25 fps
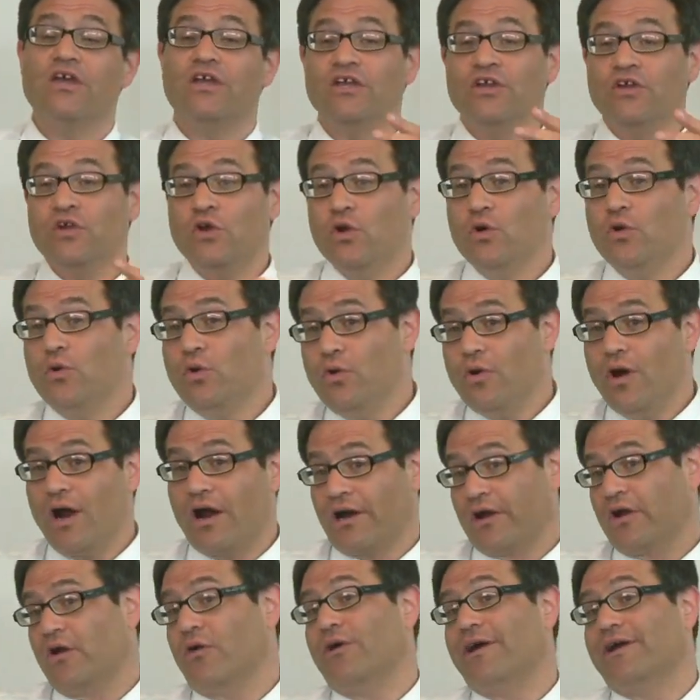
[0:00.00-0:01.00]
you
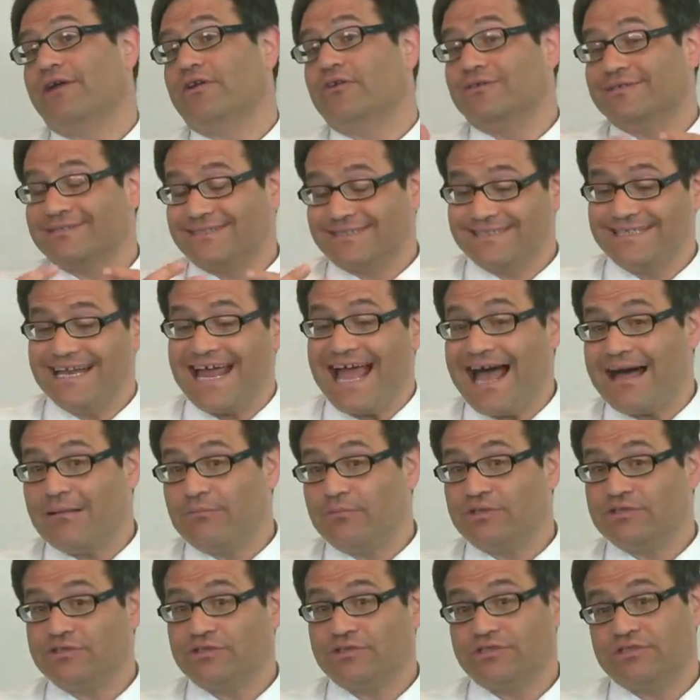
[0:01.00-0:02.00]
are going to
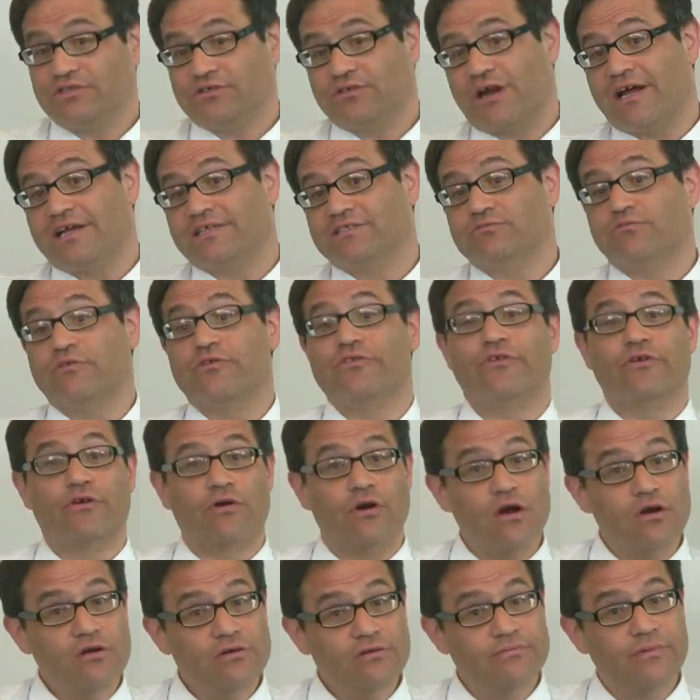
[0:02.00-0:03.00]
establish a trust with
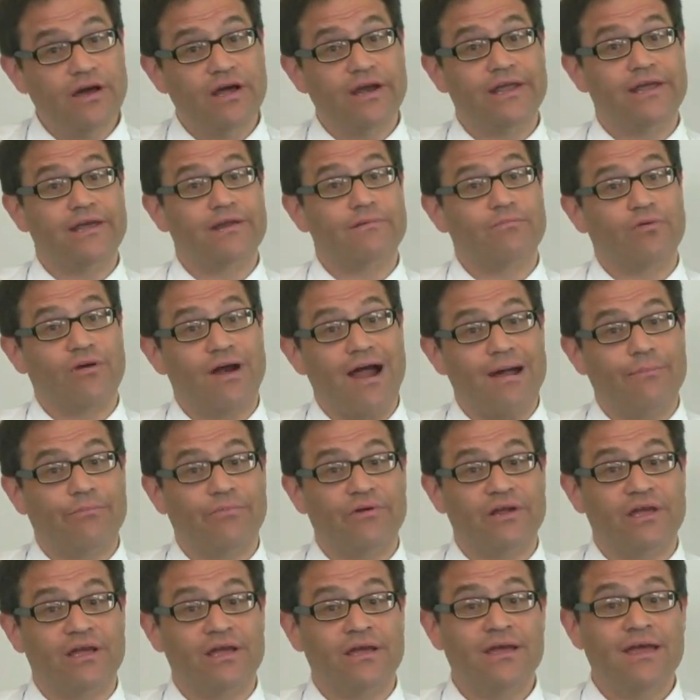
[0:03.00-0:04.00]
your own money and
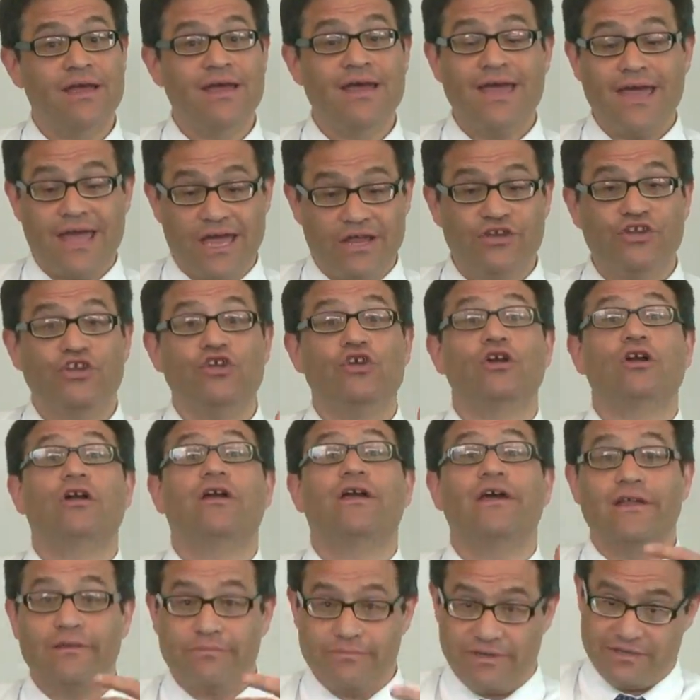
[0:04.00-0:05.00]
property, and you're
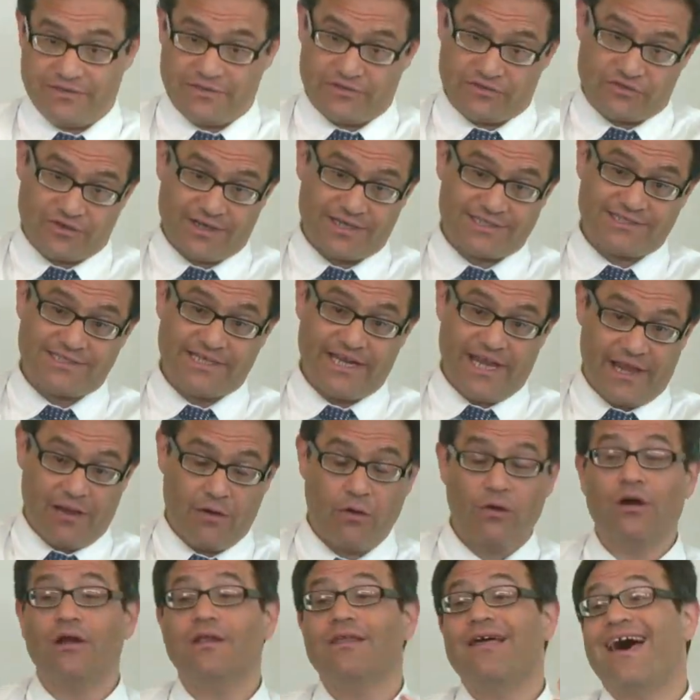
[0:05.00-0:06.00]
going to be the trustee.
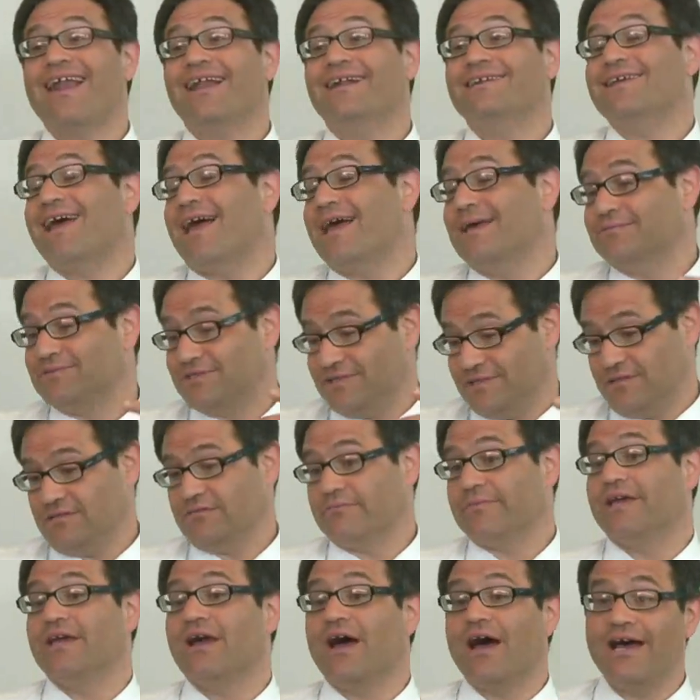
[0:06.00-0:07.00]
Or a lot of times
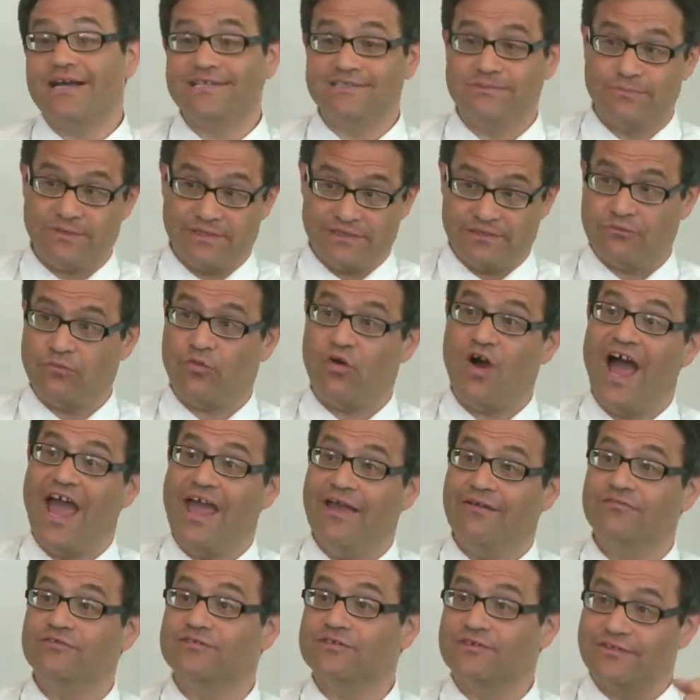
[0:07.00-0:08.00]
it'll be a husband and
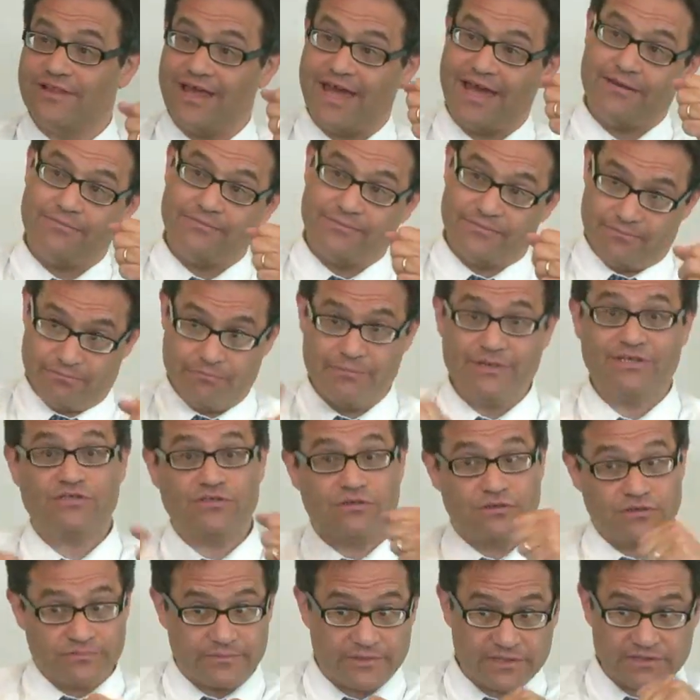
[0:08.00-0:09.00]
wife, so that
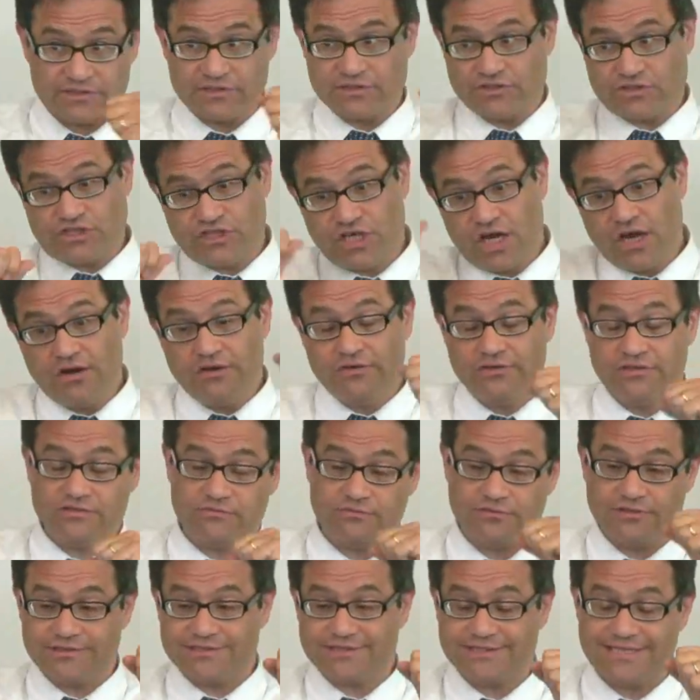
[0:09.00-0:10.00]
Mr. and Mrs.
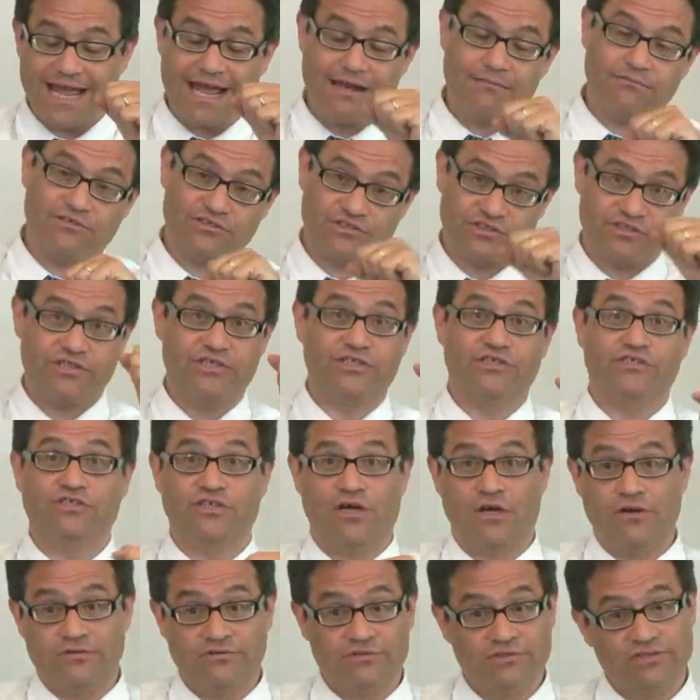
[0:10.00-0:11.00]
Jones will establish the
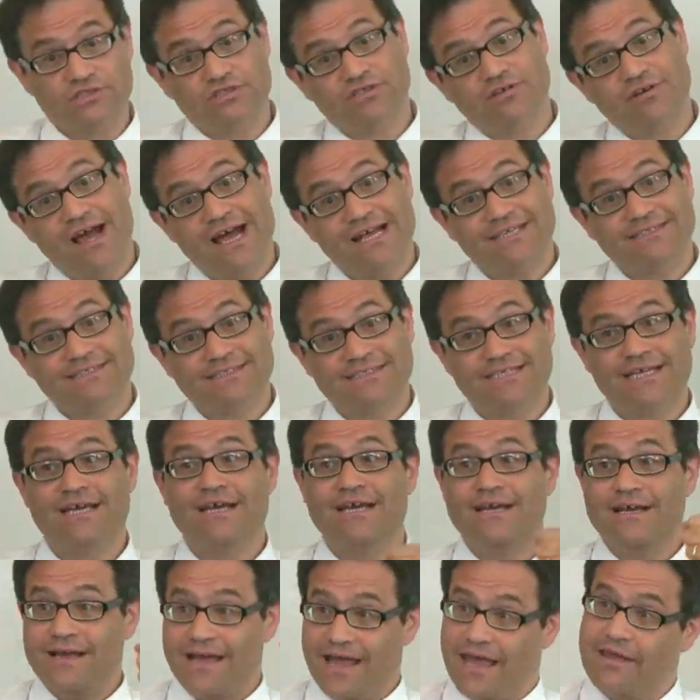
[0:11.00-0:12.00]
Jones Trust,
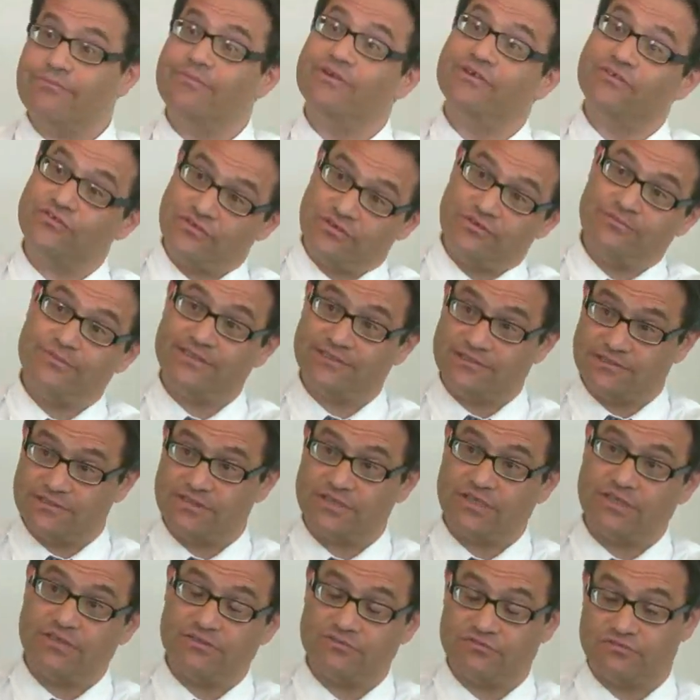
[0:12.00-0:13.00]
and Mr. and
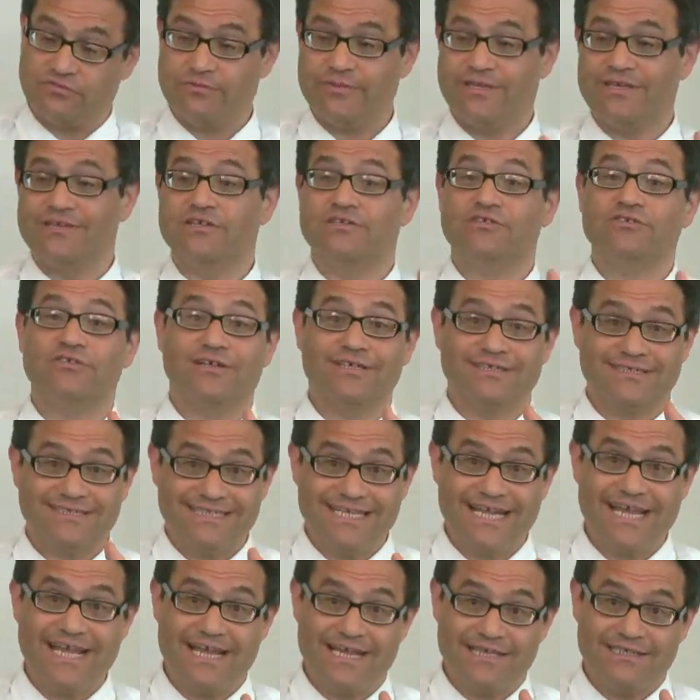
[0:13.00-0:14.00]
Mrs. Jones will be the
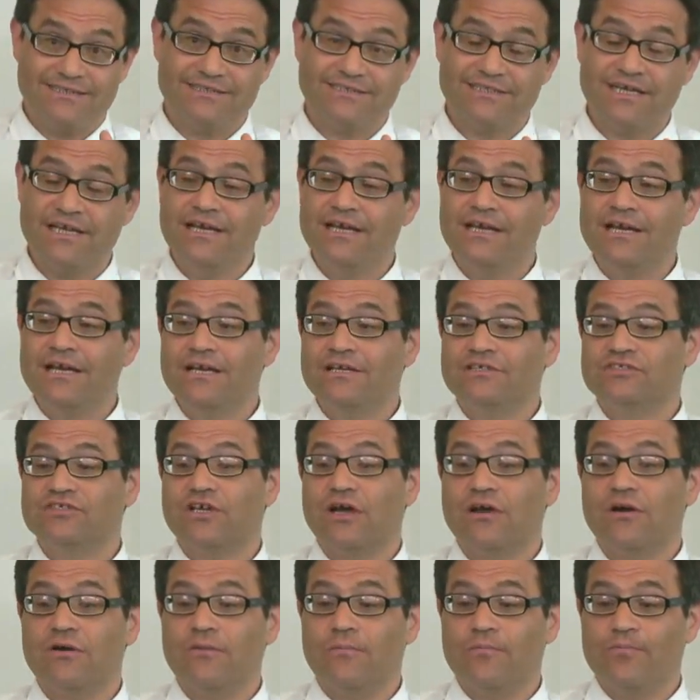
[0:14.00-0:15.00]
trustees.
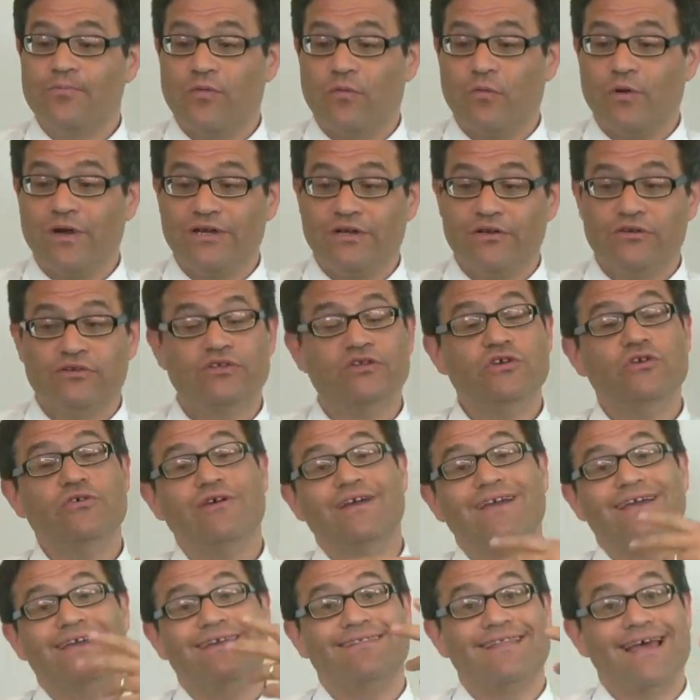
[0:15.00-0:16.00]
So what you're
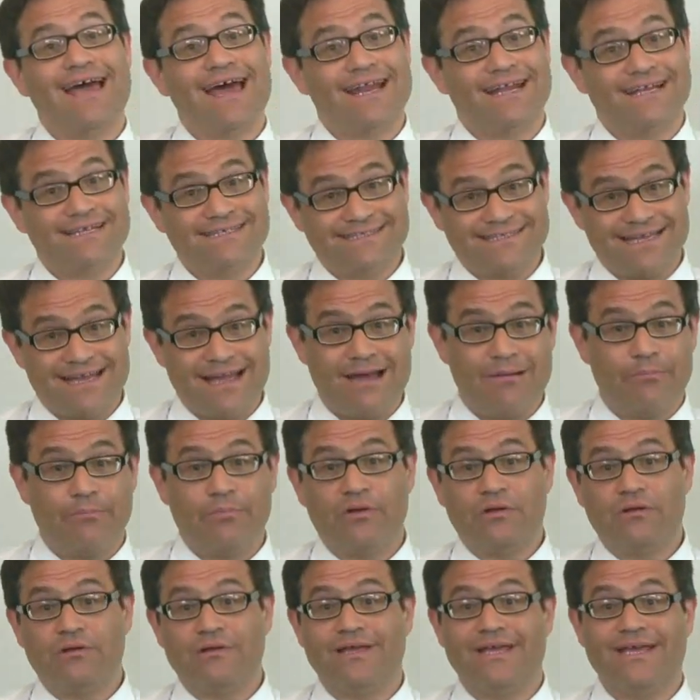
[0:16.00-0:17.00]
doing in that
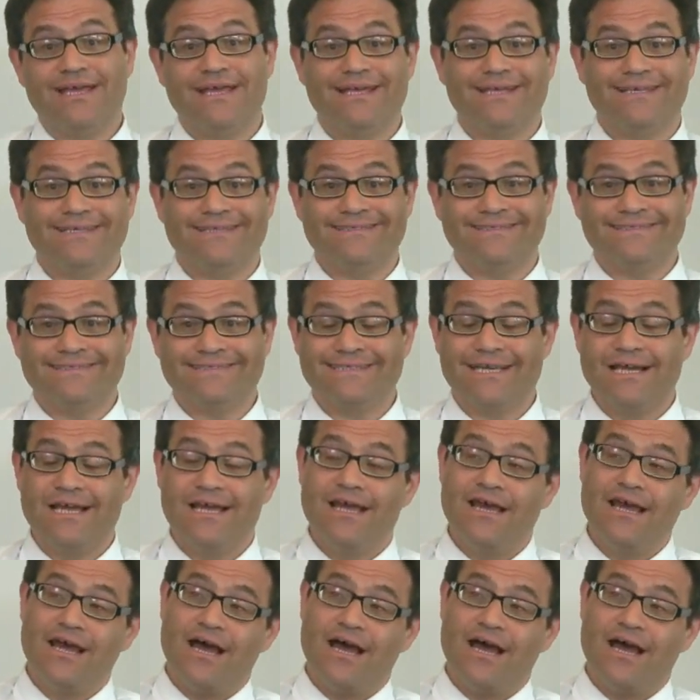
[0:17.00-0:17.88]
example is